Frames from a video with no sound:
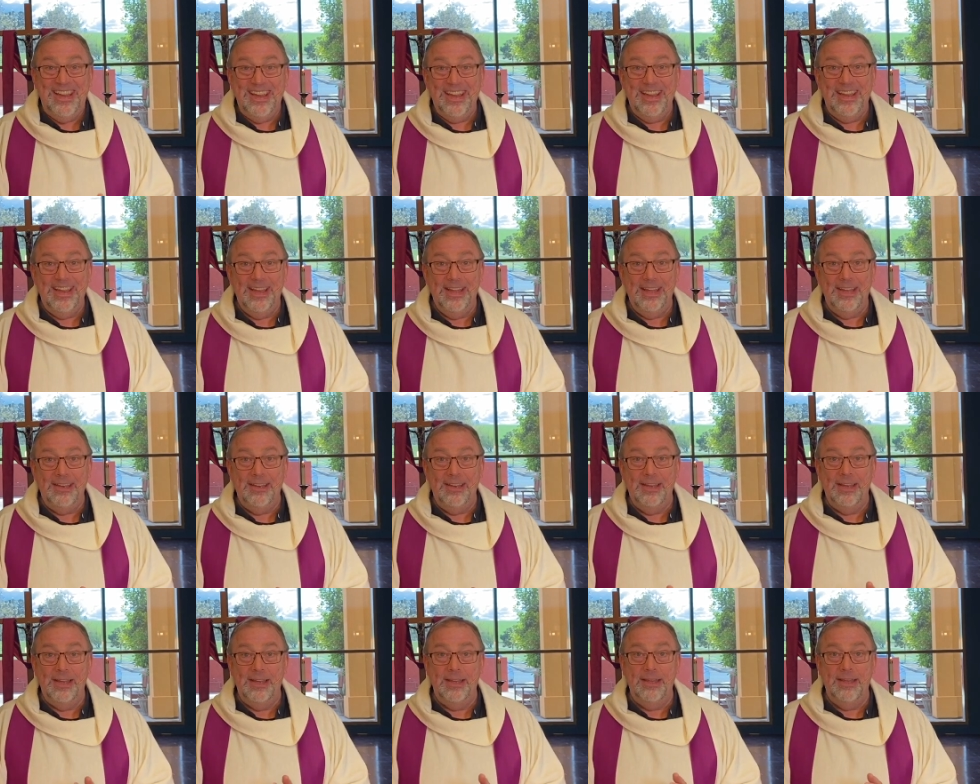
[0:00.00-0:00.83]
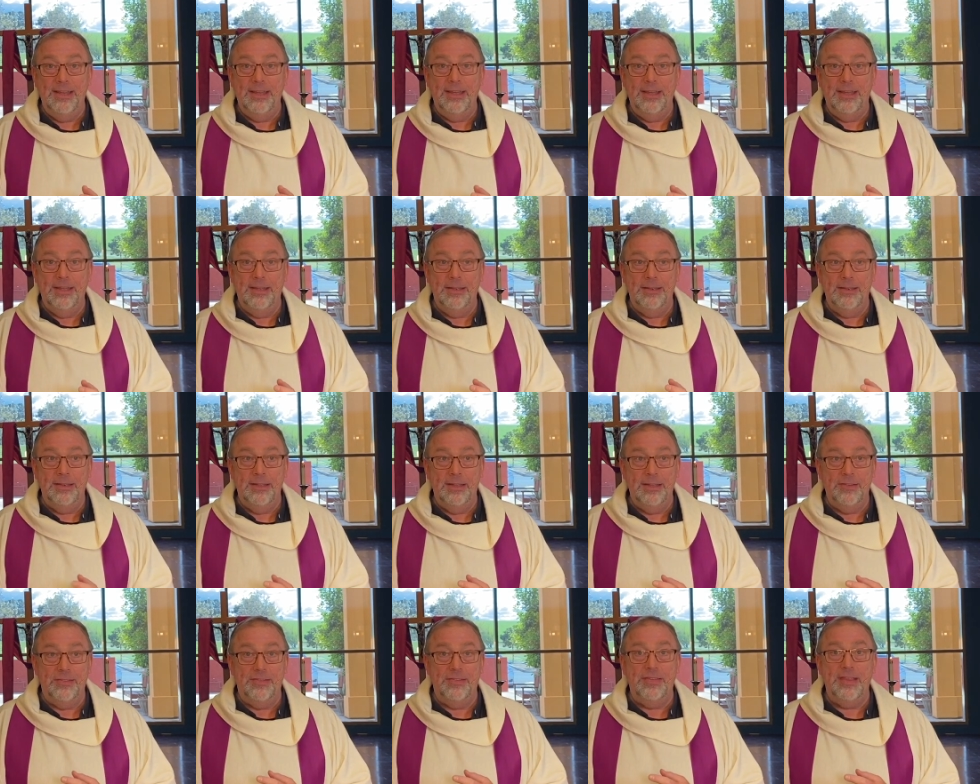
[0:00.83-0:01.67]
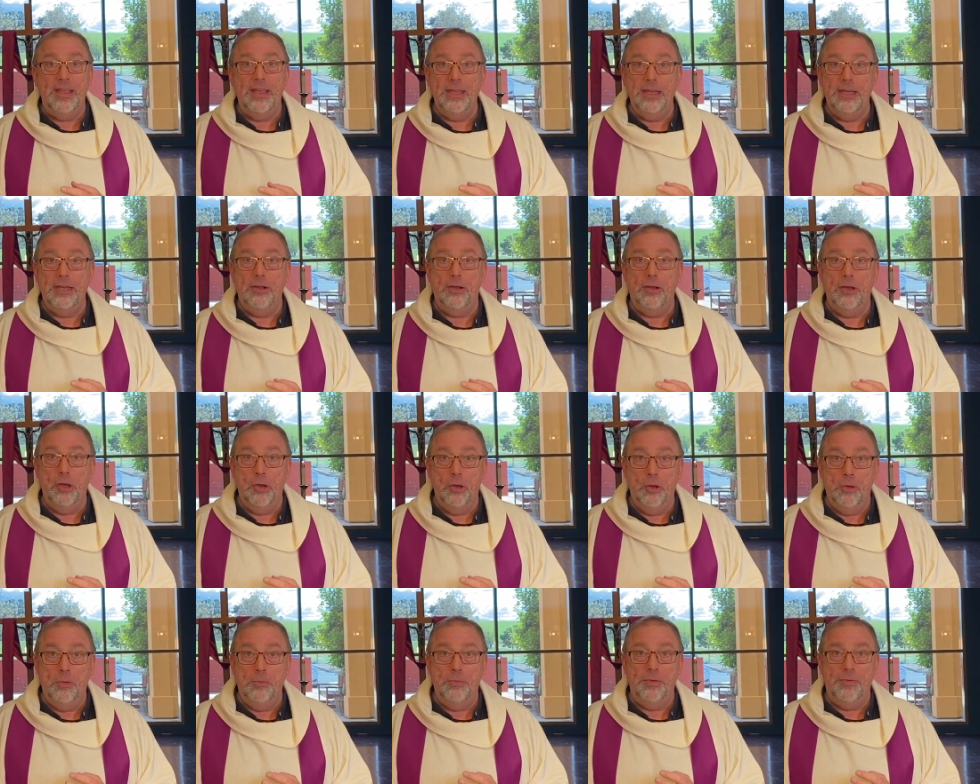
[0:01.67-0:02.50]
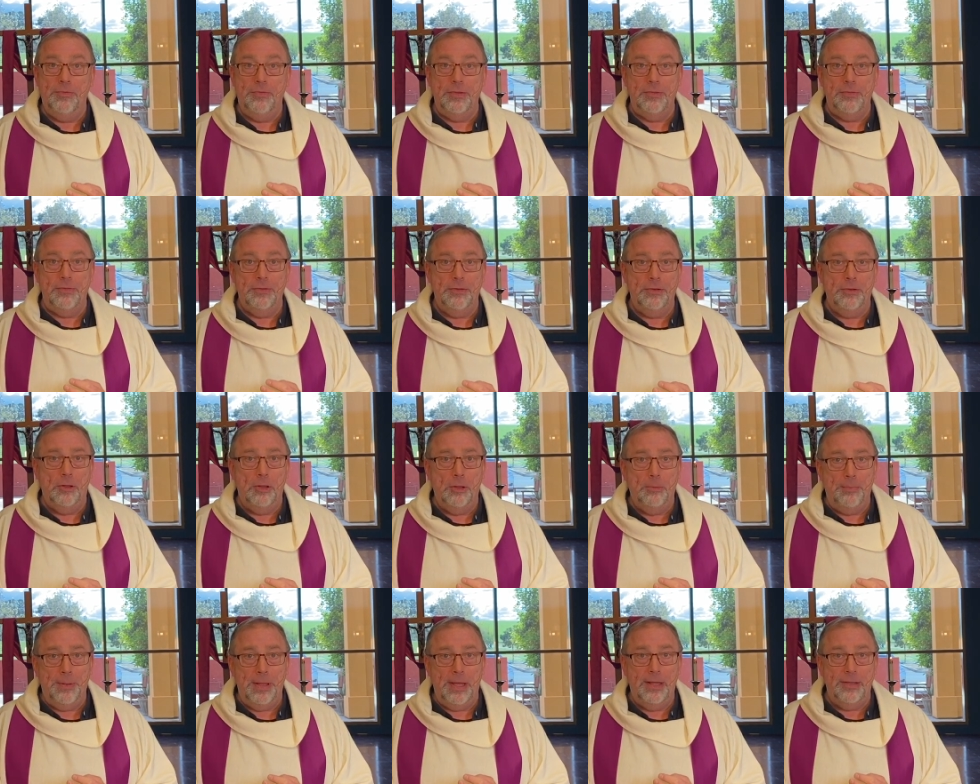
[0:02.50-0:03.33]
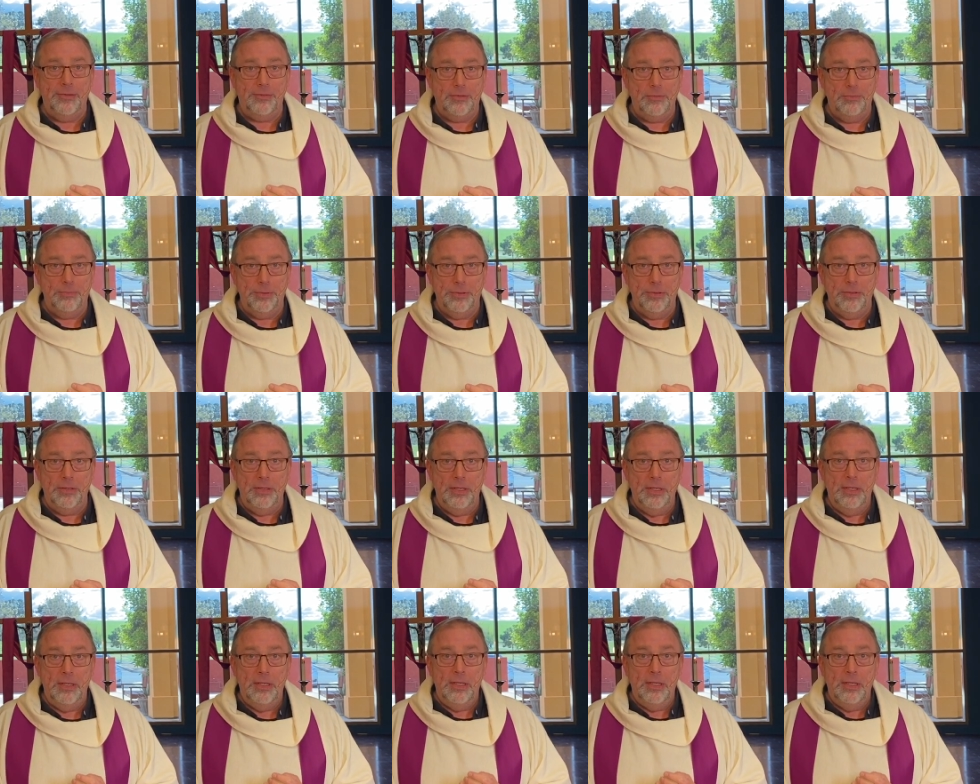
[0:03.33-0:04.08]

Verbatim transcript: and, uh, and uh, stay at home if it's at all possible.